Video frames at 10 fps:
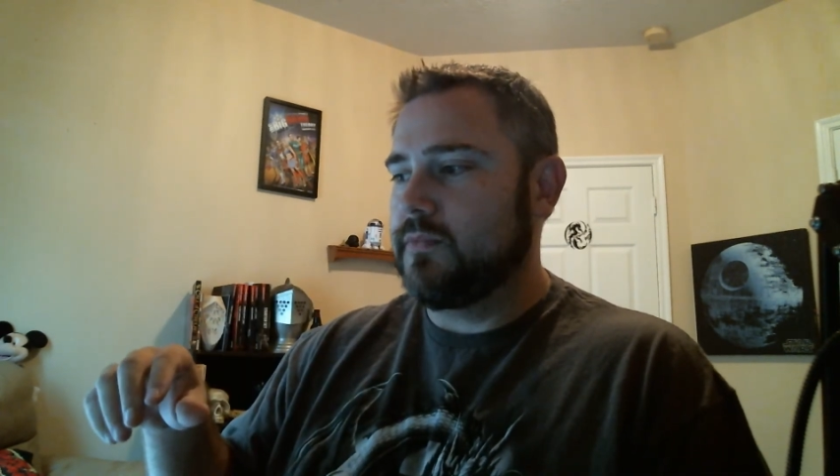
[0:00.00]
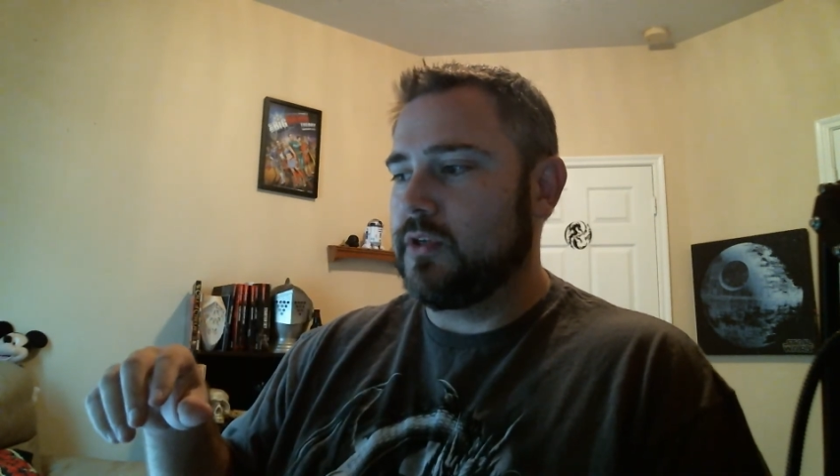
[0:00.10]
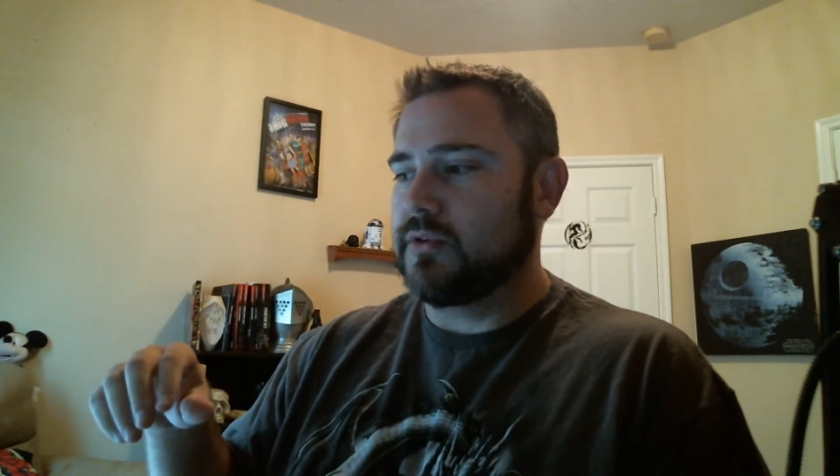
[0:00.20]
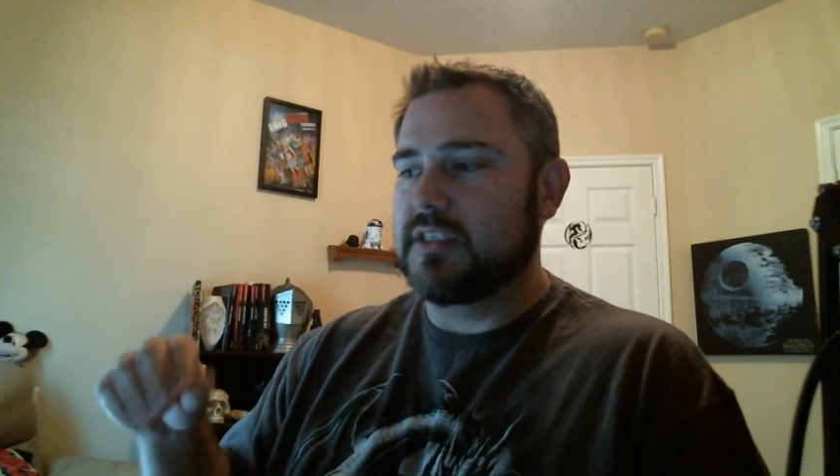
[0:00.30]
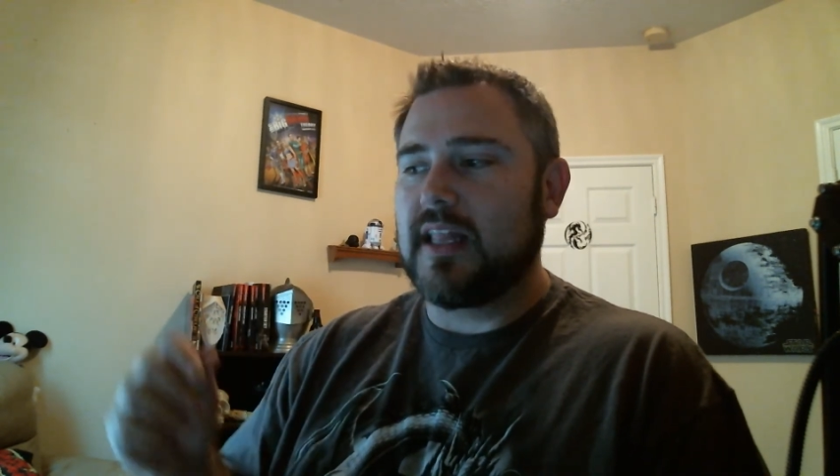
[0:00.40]

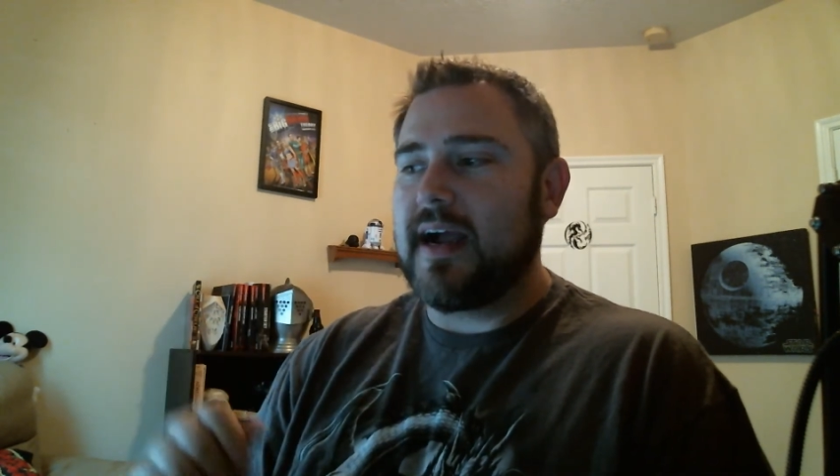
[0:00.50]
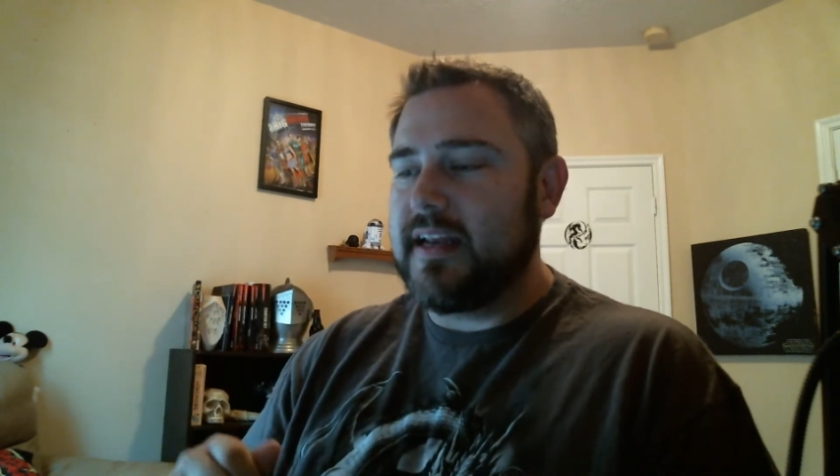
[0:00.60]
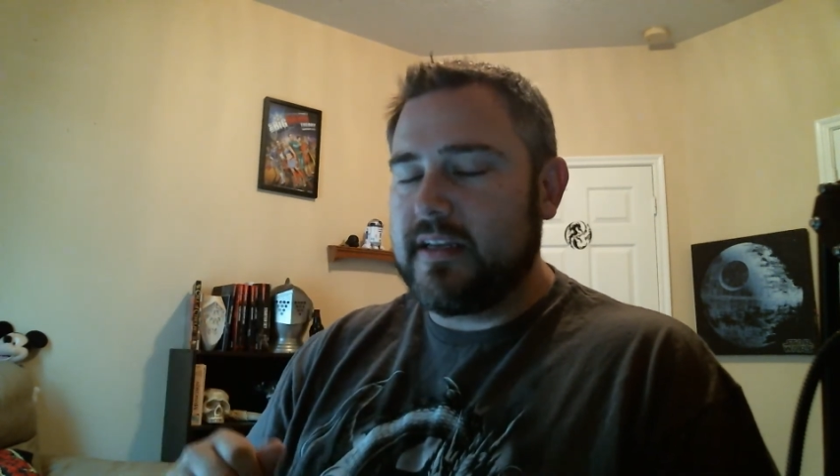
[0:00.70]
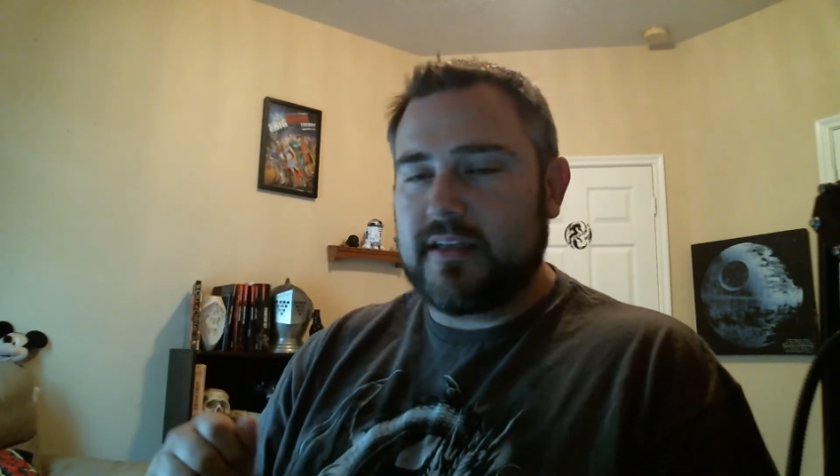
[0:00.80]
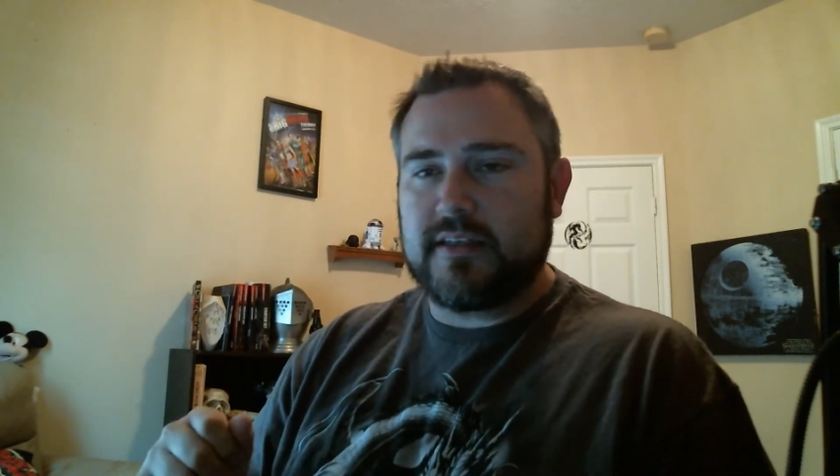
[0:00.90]
slide
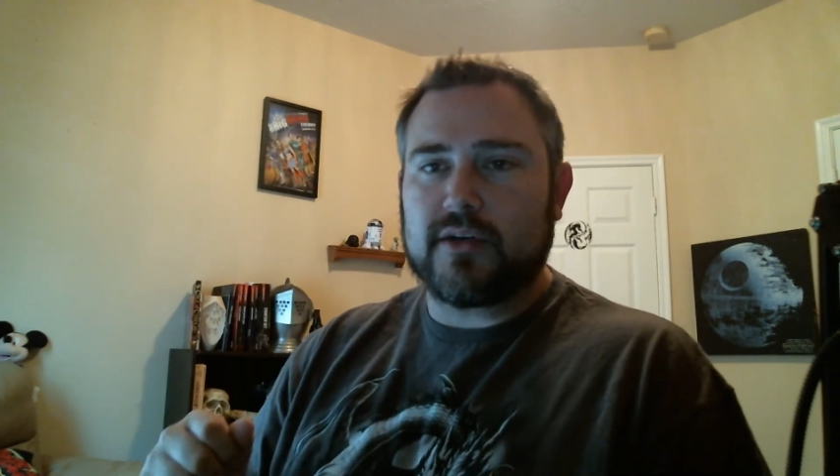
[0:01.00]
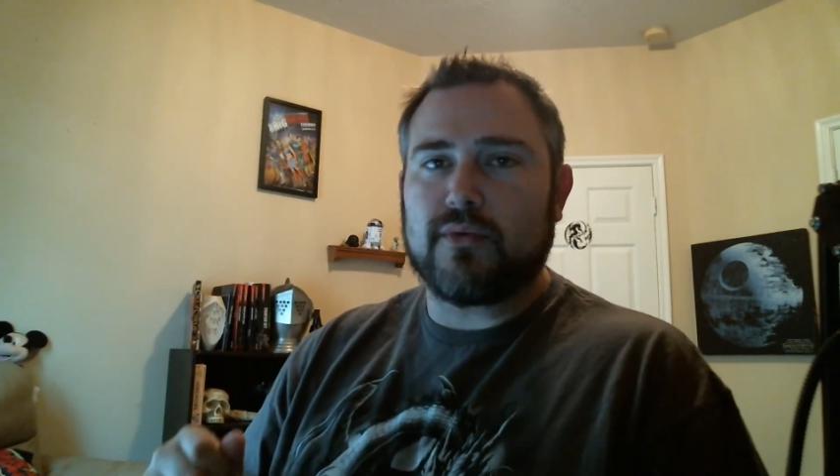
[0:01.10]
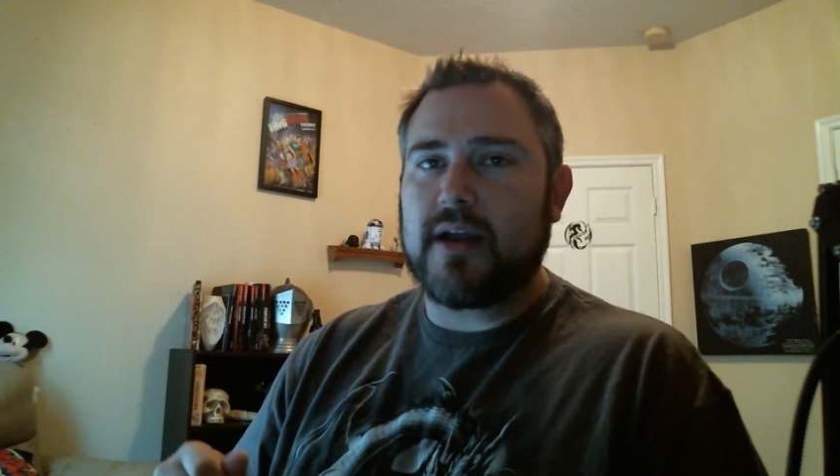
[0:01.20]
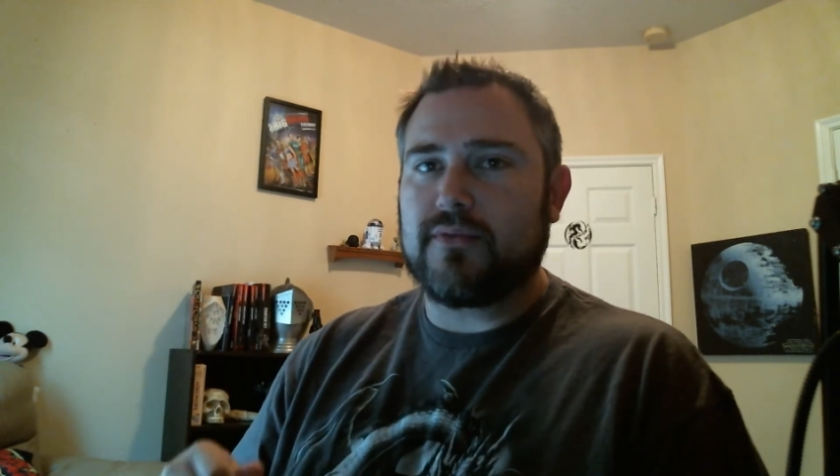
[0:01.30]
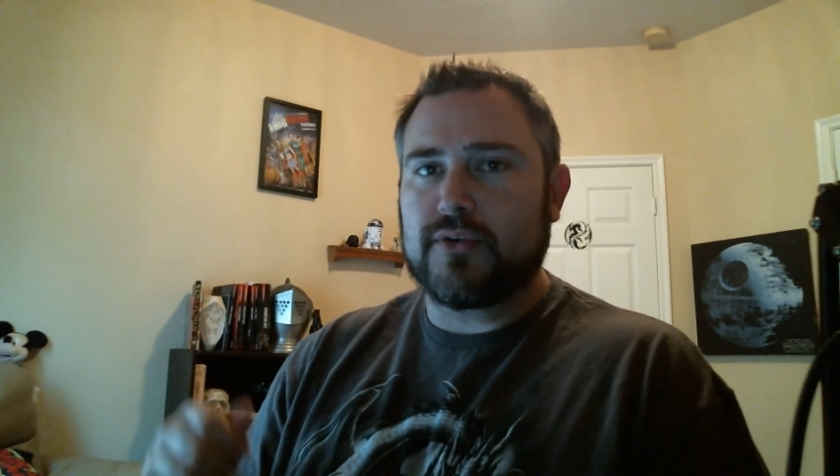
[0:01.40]
in a
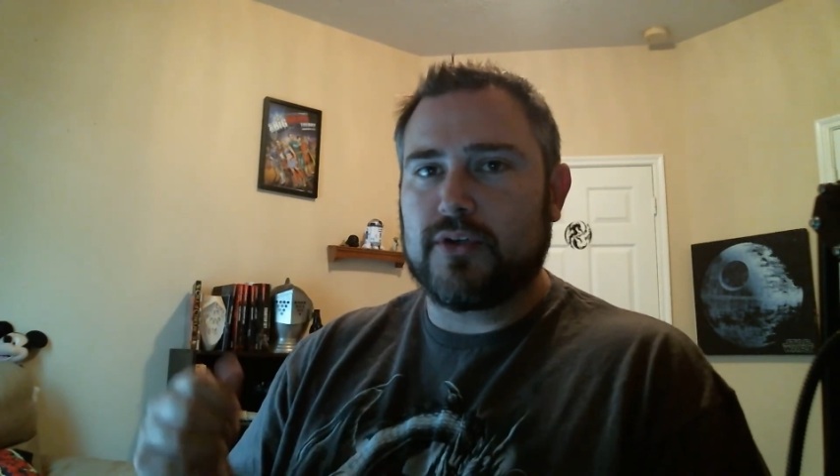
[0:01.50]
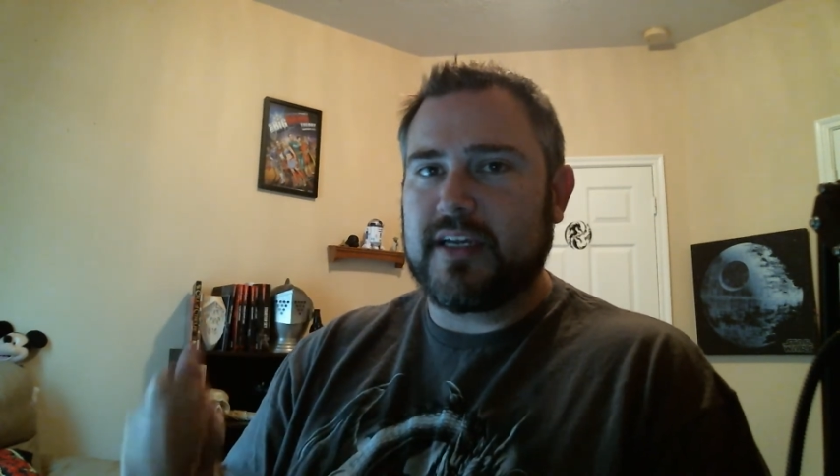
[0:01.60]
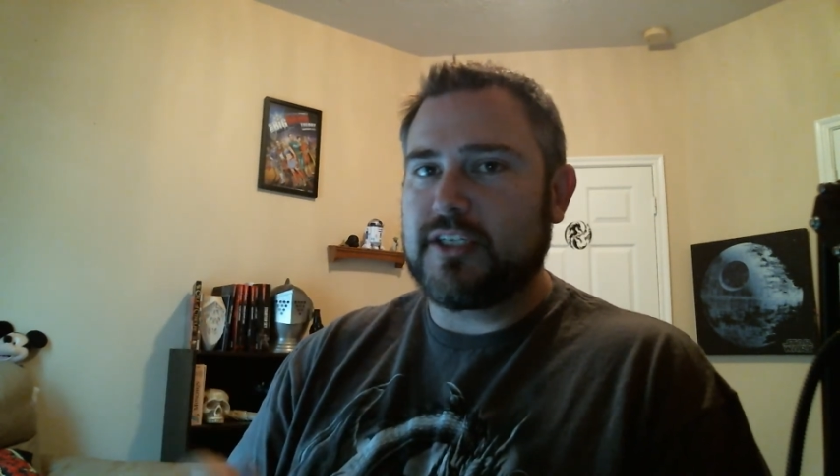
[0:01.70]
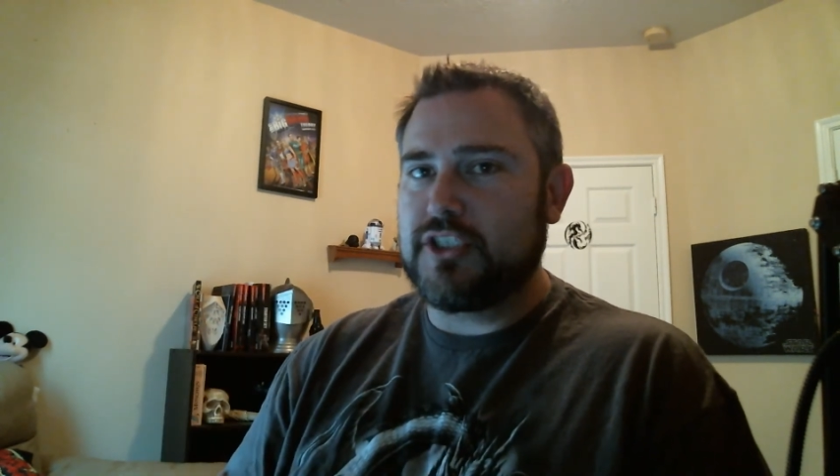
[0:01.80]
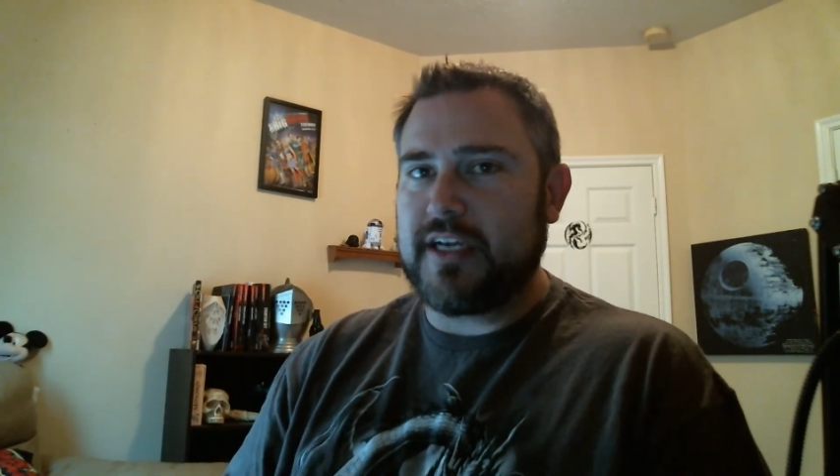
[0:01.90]
rifle could
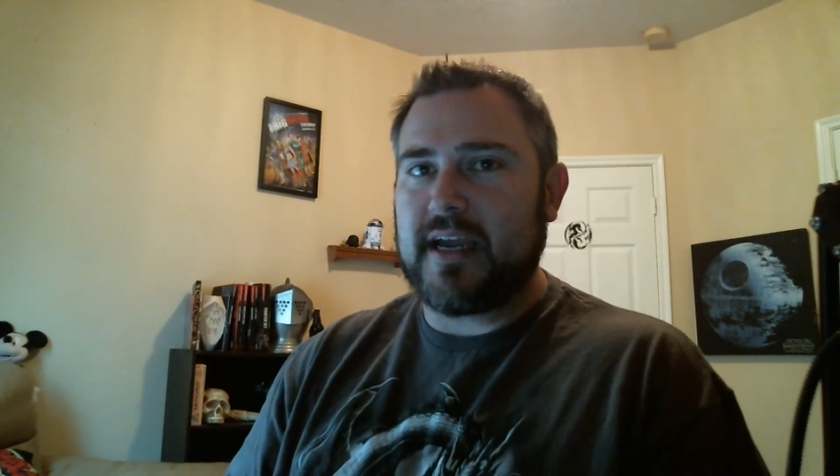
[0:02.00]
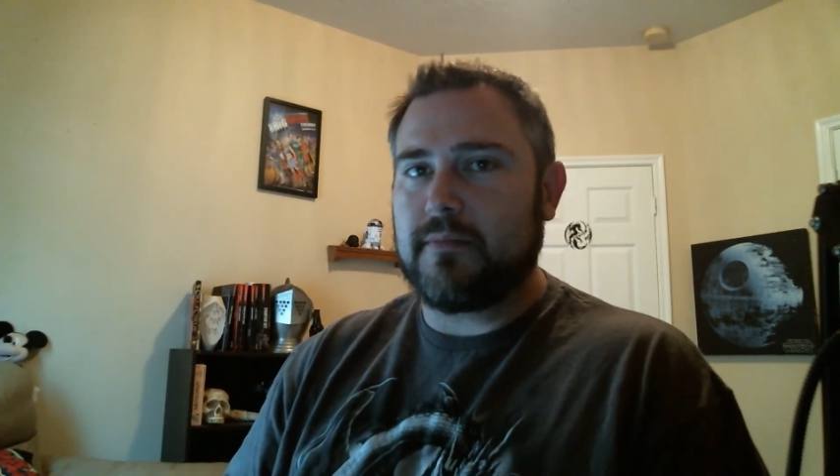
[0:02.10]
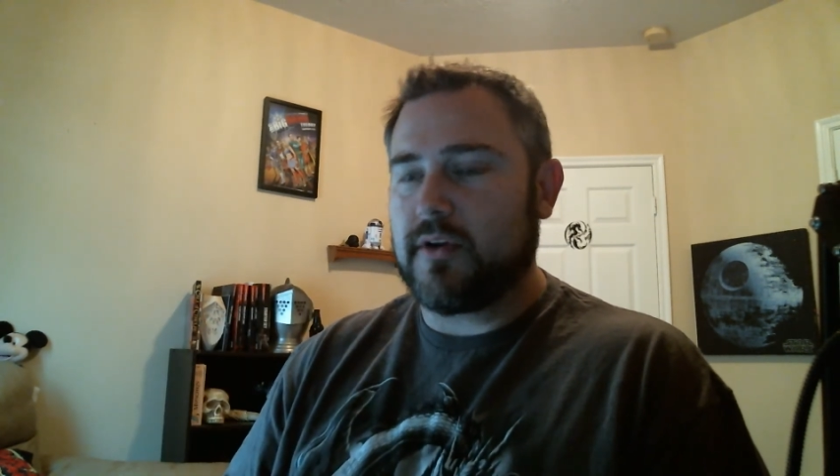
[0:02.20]
get jammed.